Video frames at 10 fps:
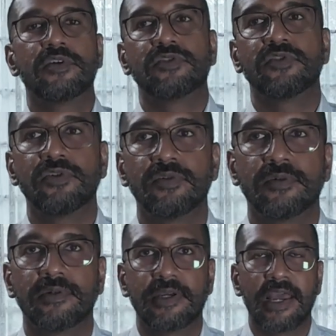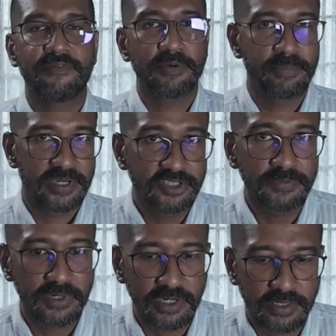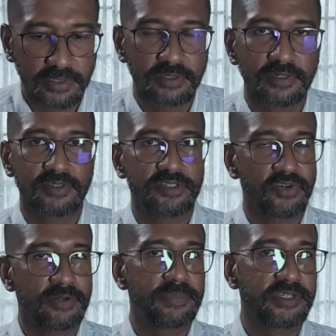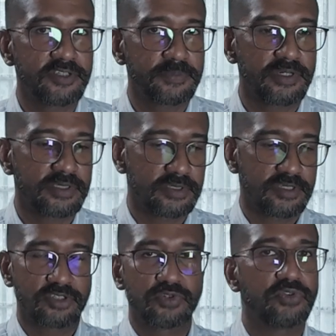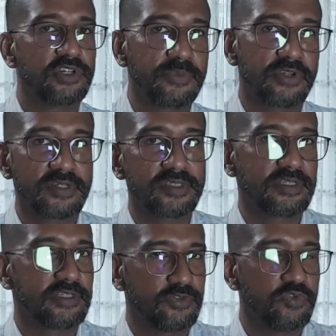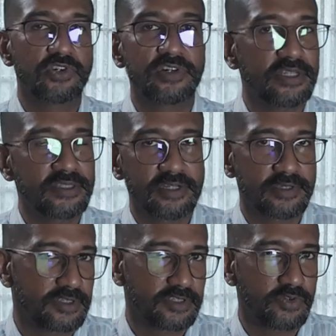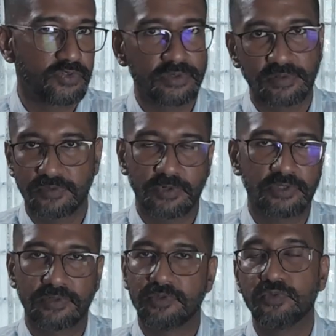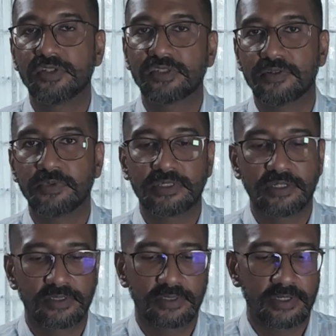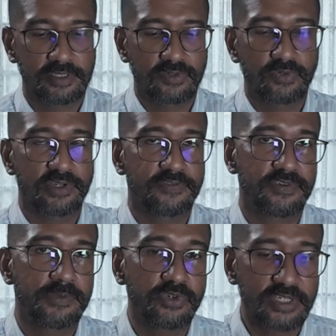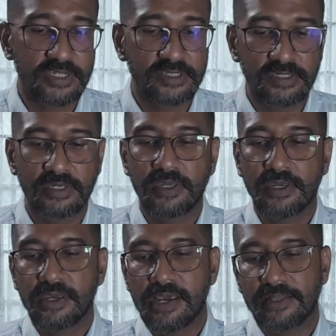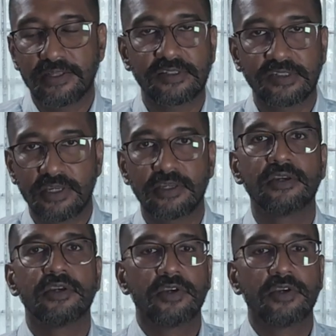So have a benchmark. These are all benchmarks. That scoring model is like you create that. That's how it's what you decide what that scoring framework is, and then say,